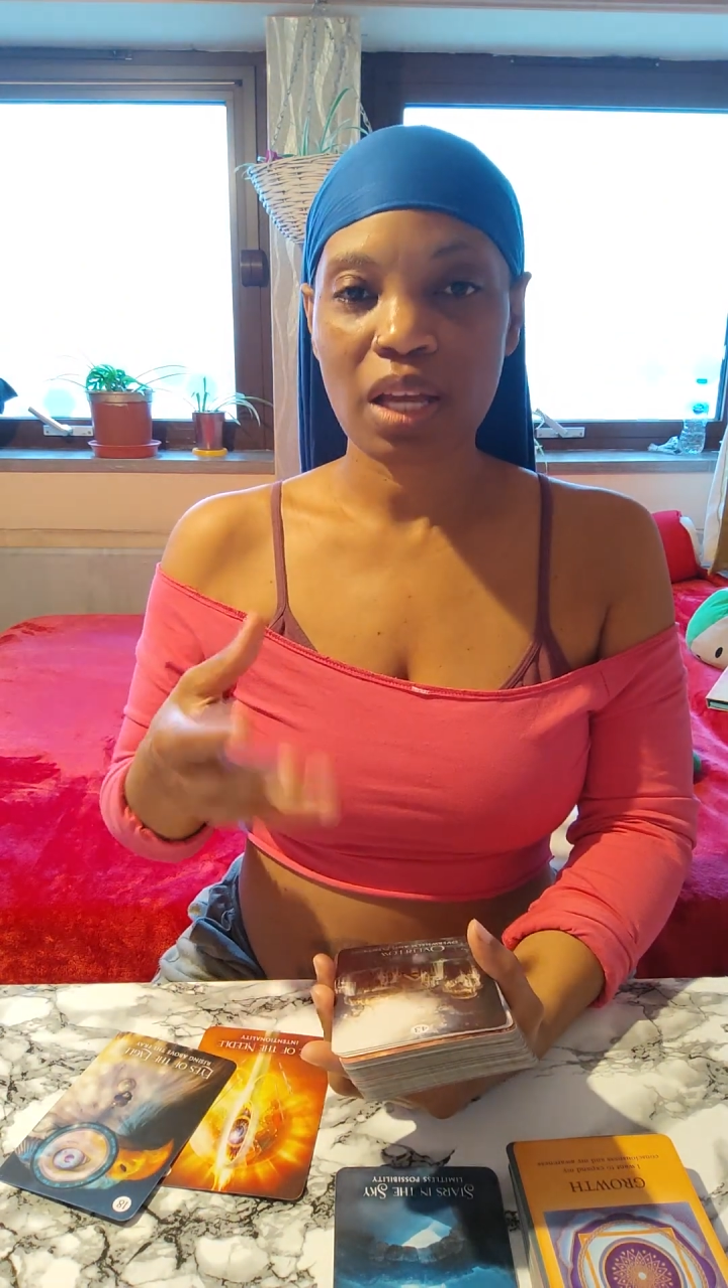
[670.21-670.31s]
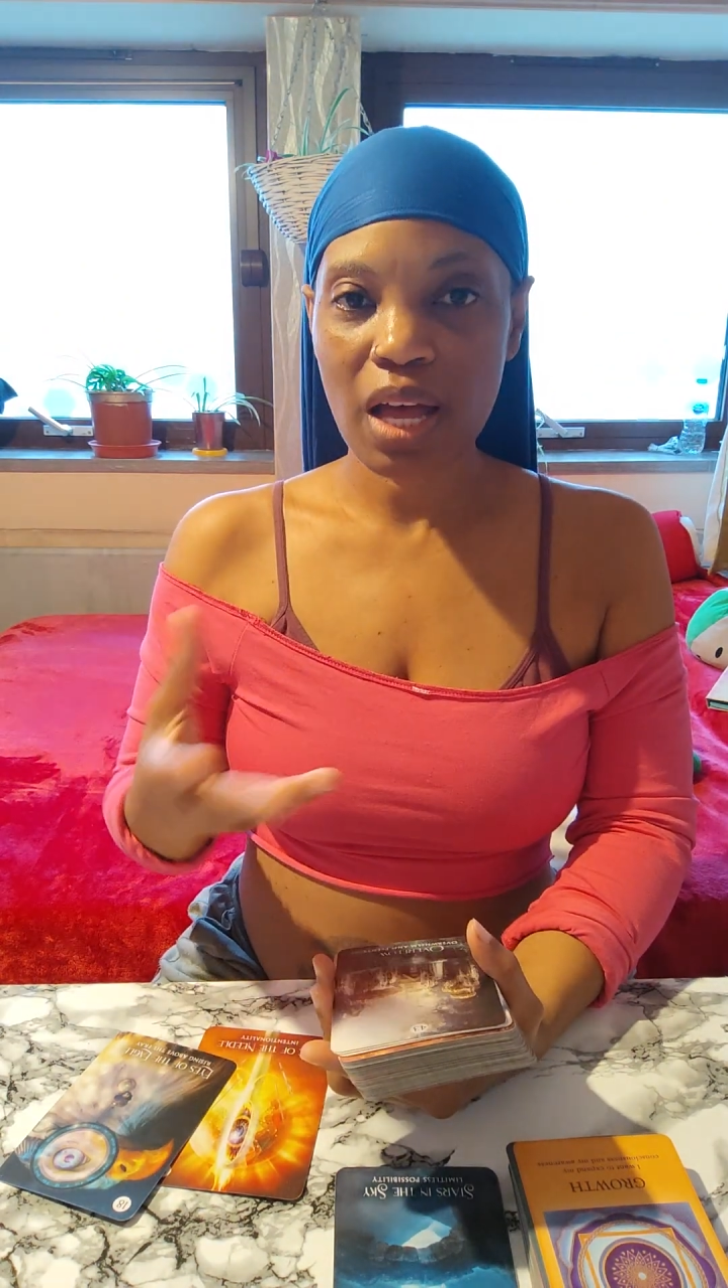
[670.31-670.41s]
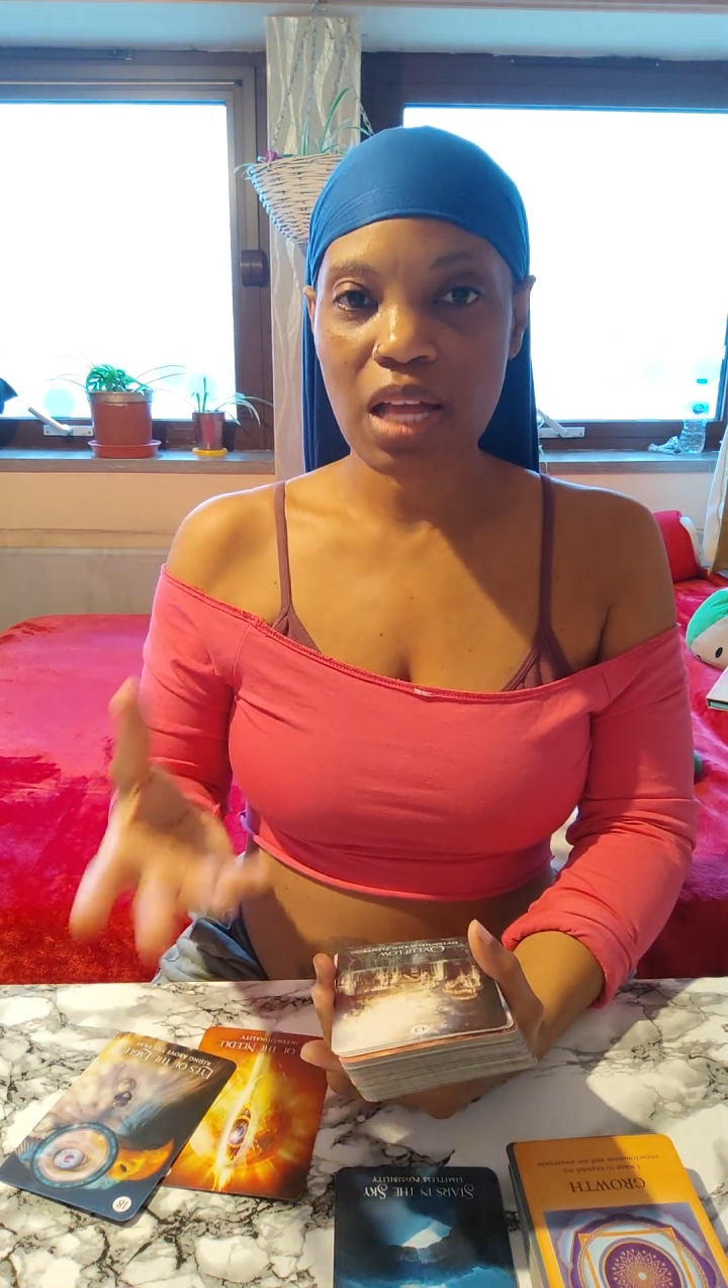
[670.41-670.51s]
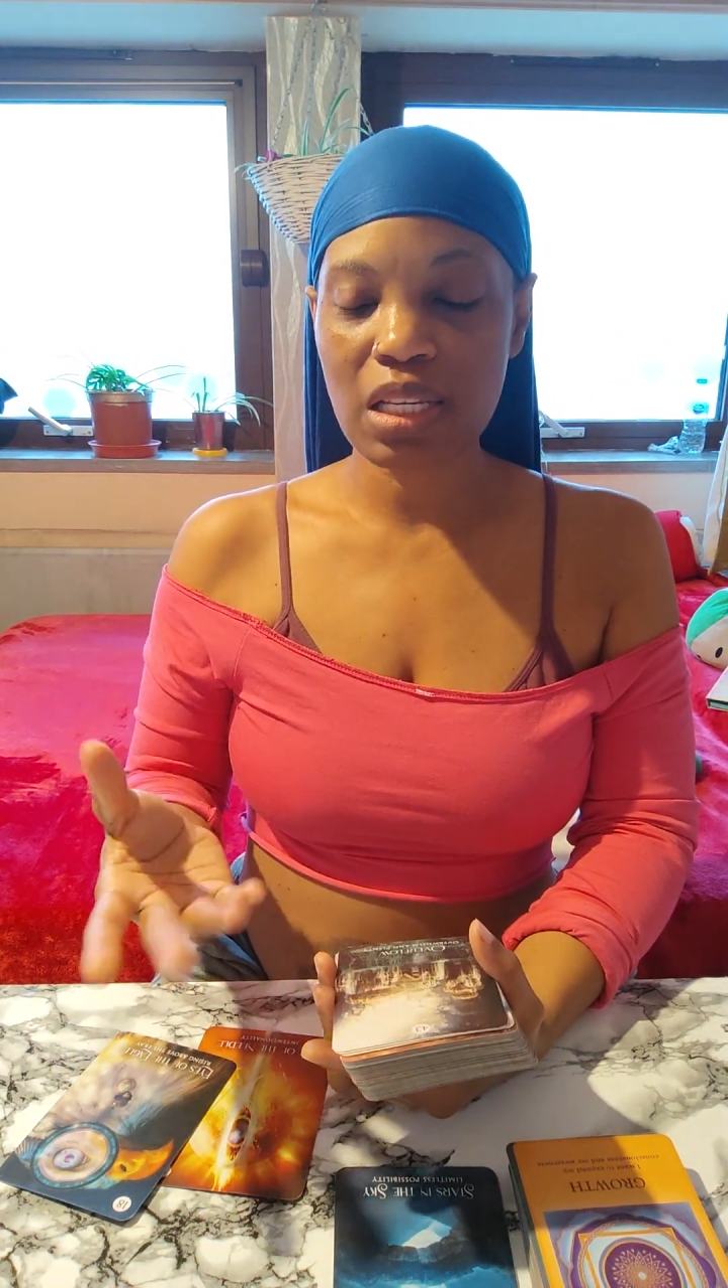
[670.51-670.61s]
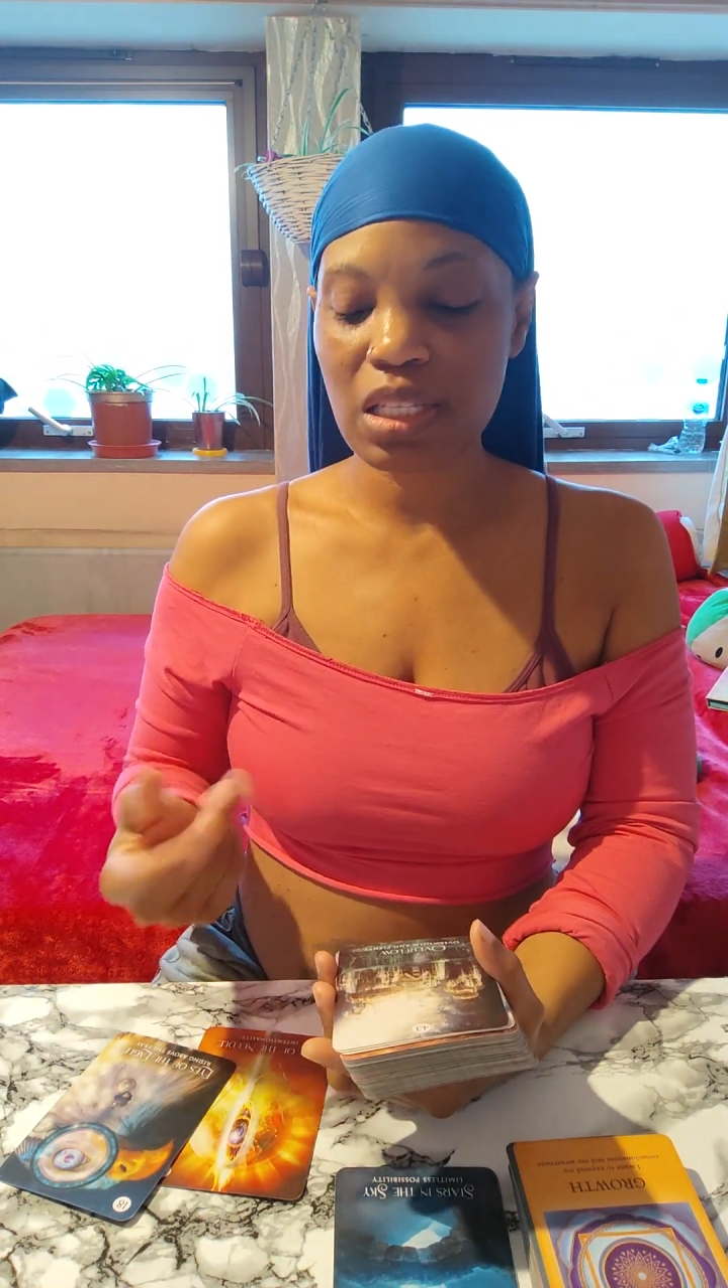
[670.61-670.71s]

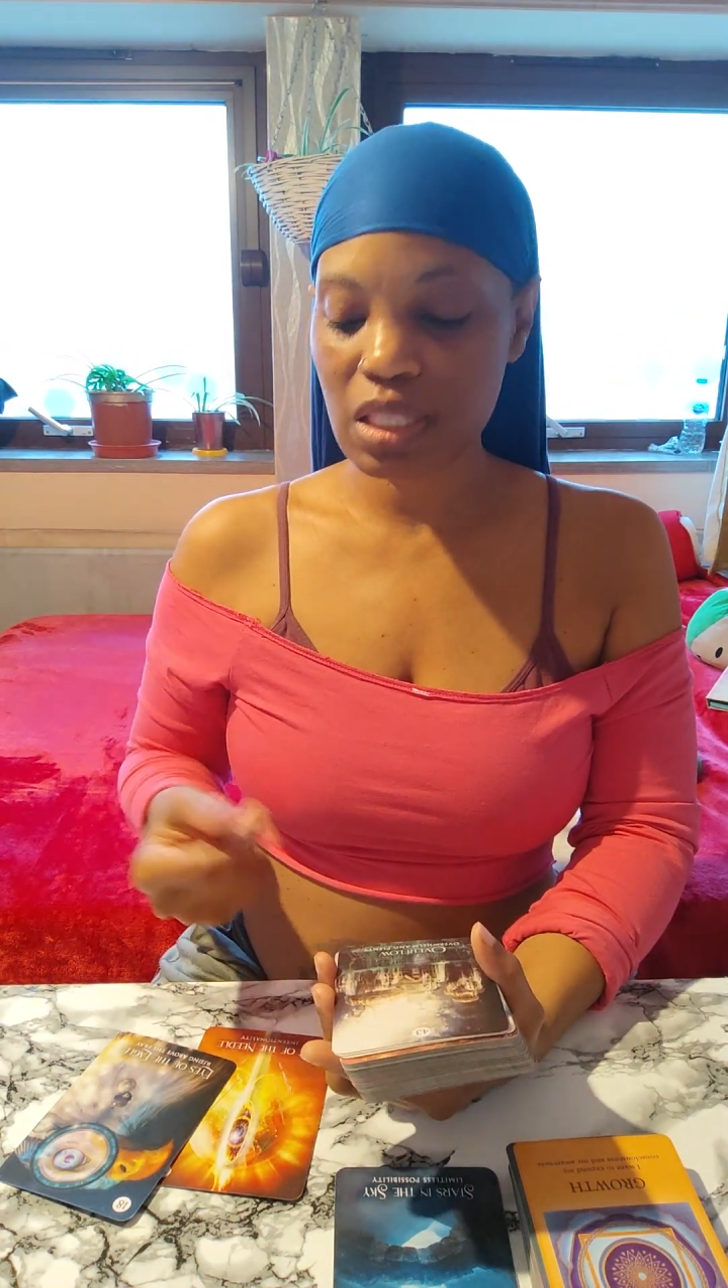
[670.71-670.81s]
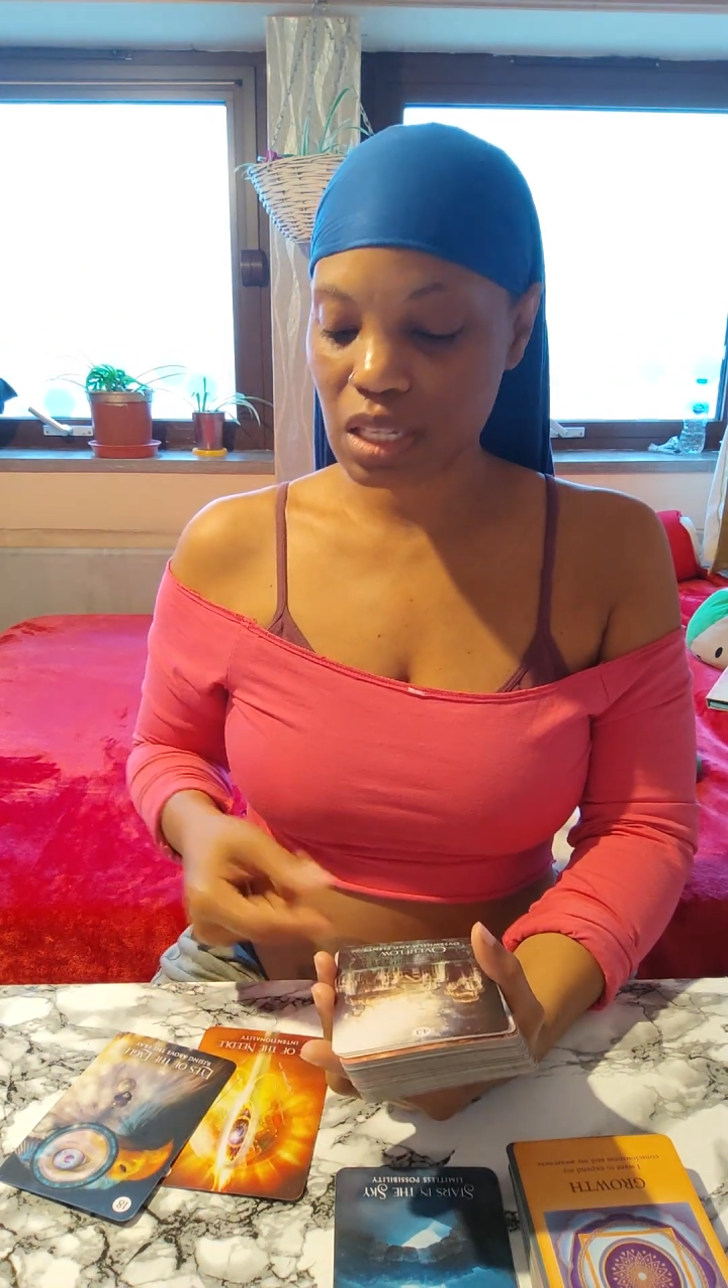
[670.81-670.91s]
All these